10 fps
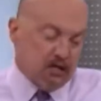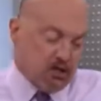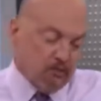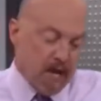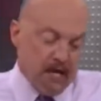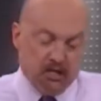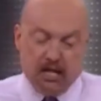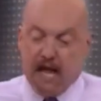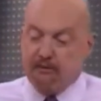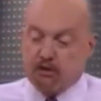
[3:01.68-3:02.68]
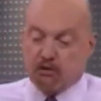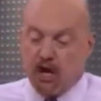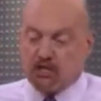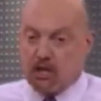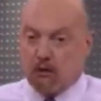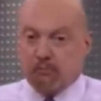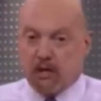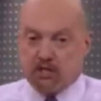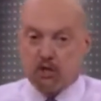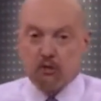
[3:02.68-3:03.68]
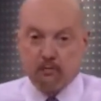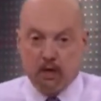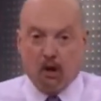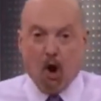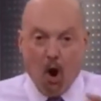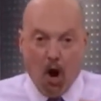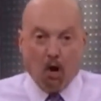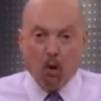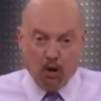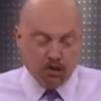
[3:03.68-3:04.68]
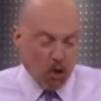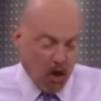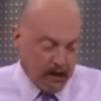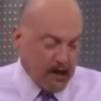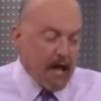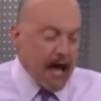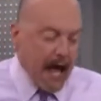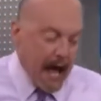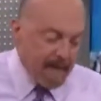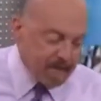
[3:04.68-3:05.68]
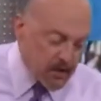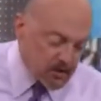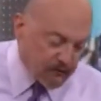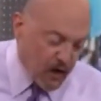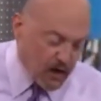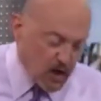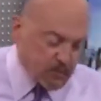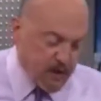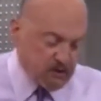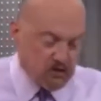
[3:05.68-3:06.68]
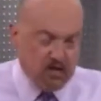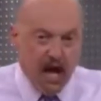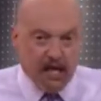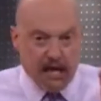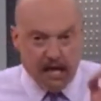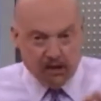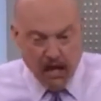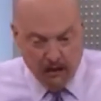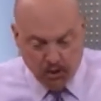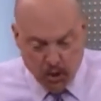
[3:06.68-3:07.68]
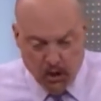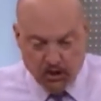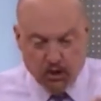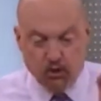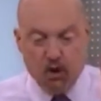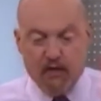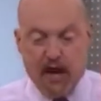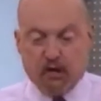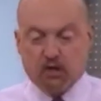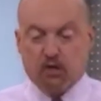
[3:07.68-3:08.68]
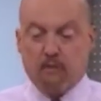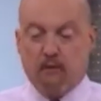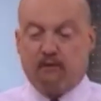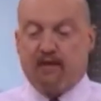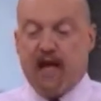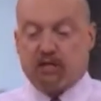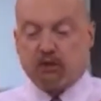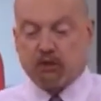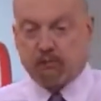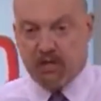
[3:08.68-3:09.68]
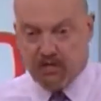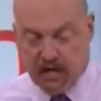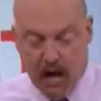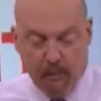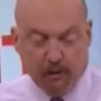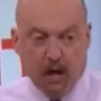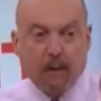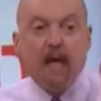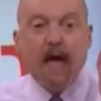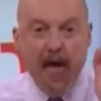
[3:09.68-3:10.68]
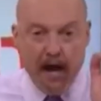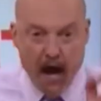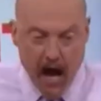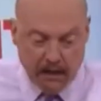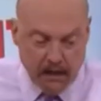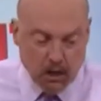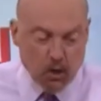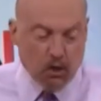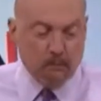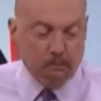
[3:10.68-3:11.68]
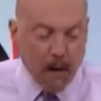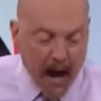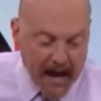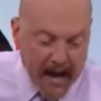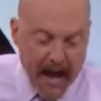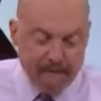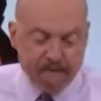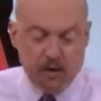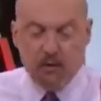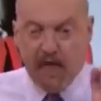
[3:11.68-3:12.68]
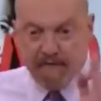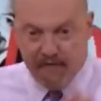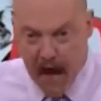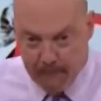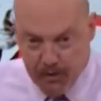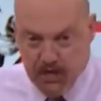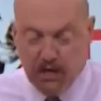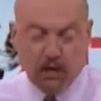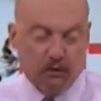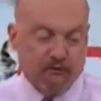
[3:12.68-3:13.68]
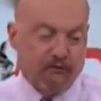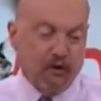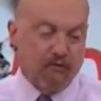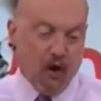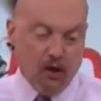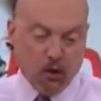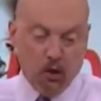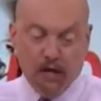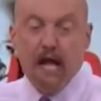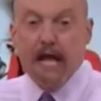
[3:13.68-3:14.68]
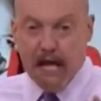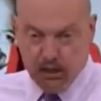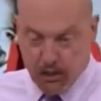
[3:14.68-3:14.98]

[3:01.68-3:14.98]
is amazing, and the drugs that are replacing Humira are on target. AbbVie is a very inexpensive stock at 8 times earnings, and you know that because you're a member of the ActionAlertsPlus.com club. And I think you can buy AbbVie with that 5% yield and feel very good. It's a